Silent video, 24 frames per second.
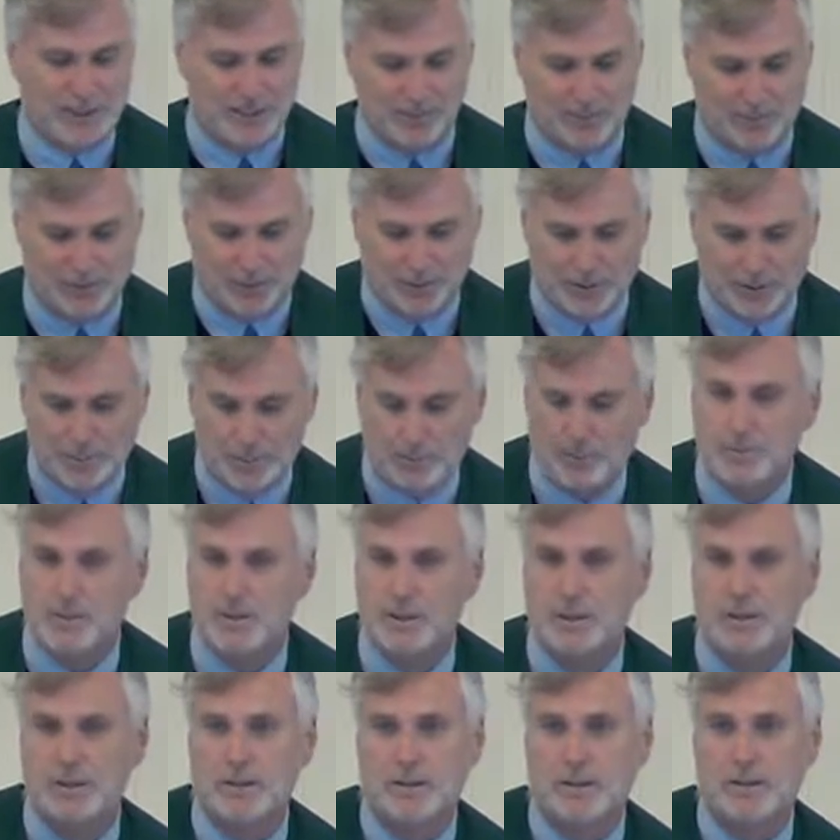
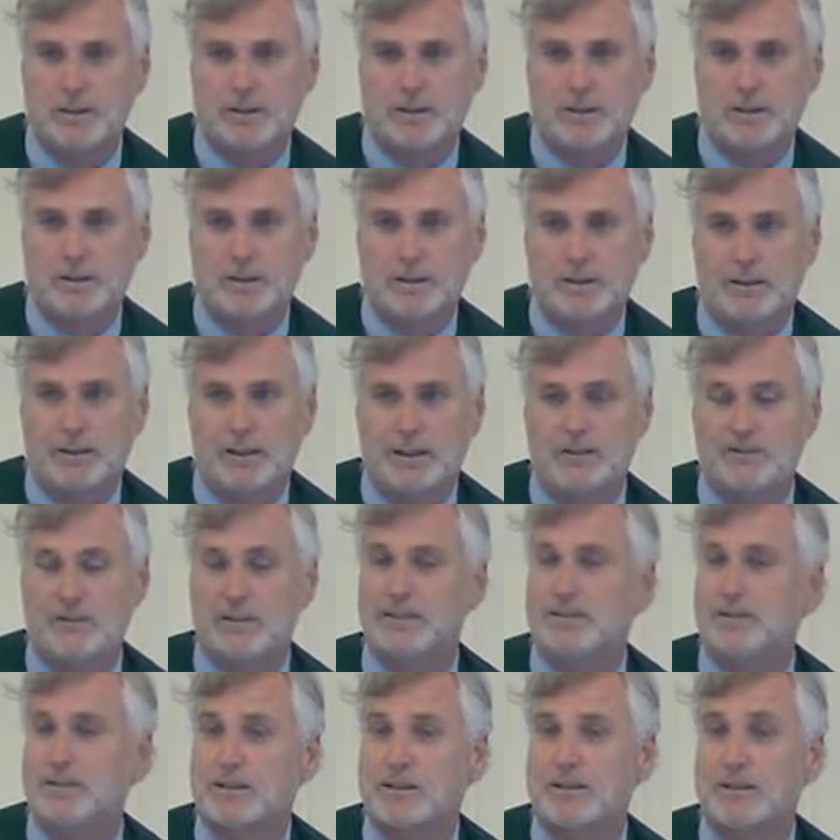people that
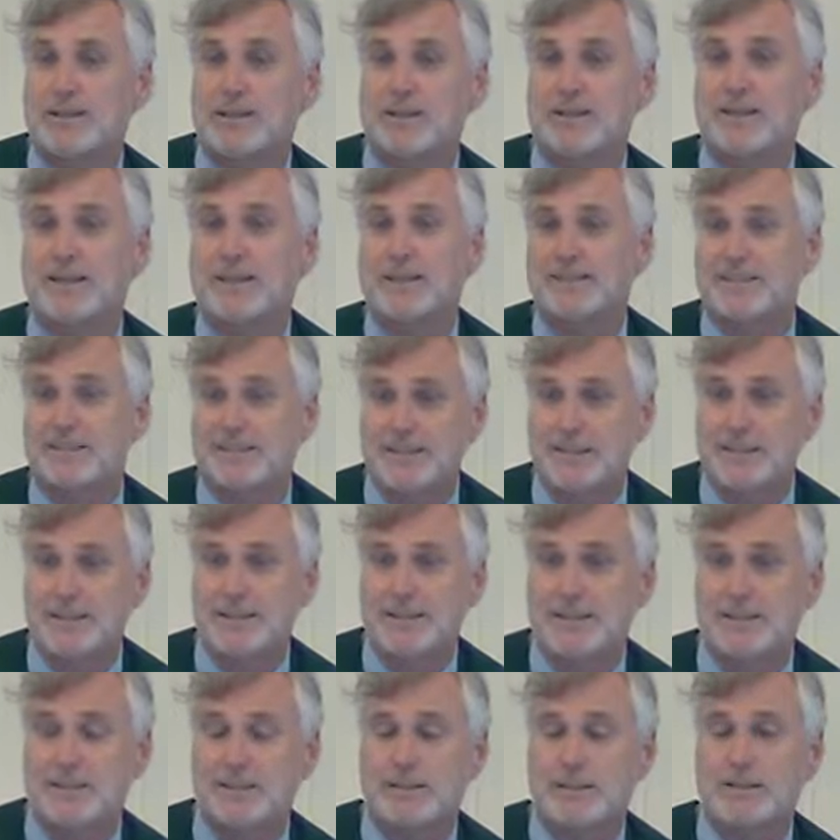eventually they
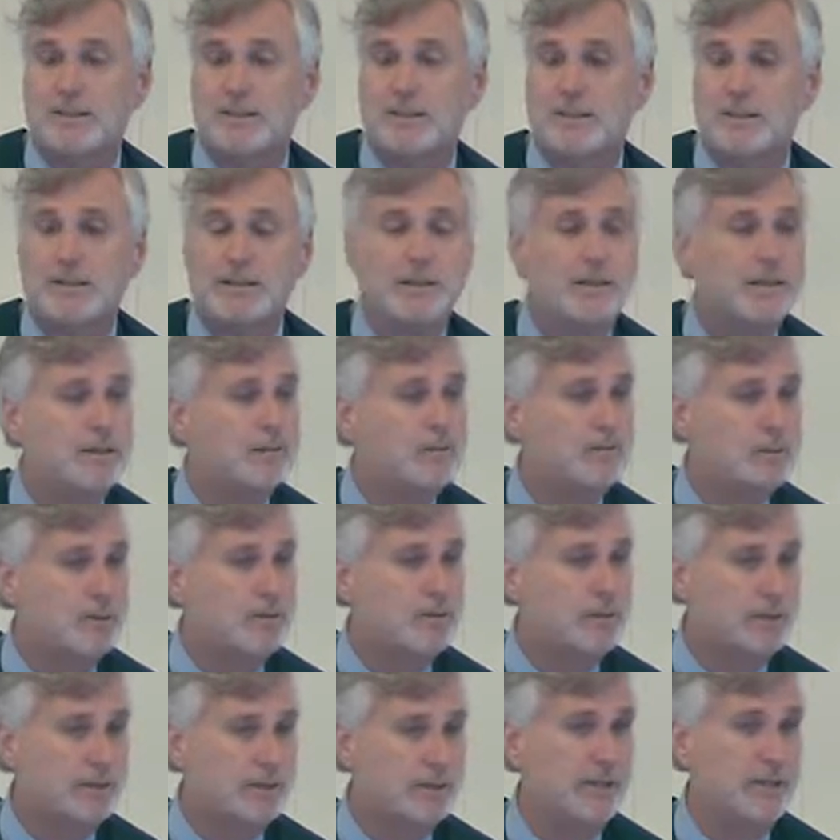seized and
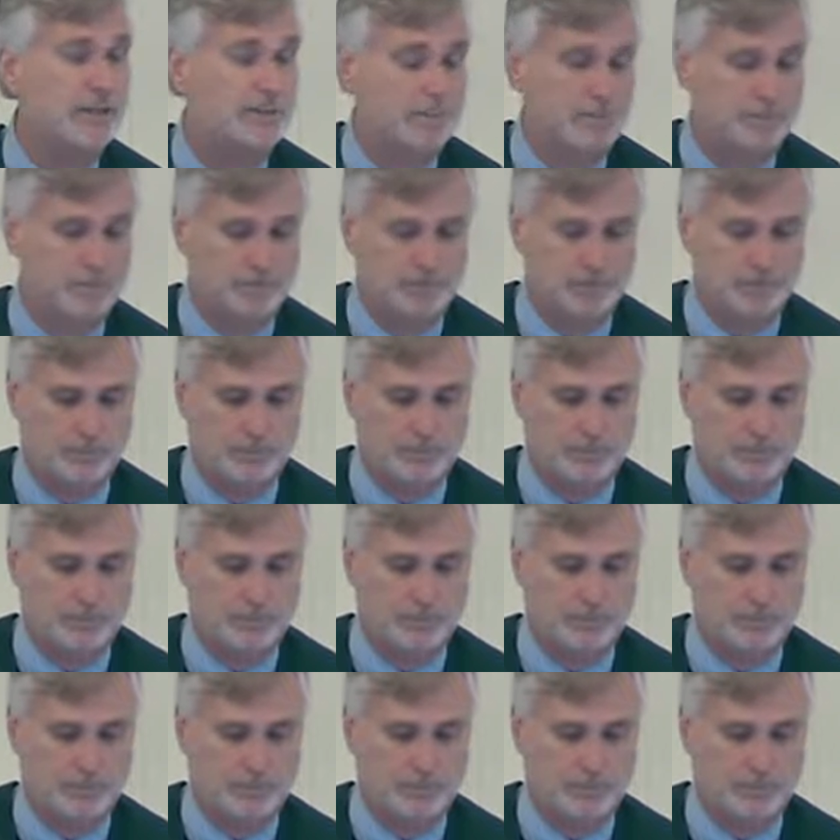murdered him.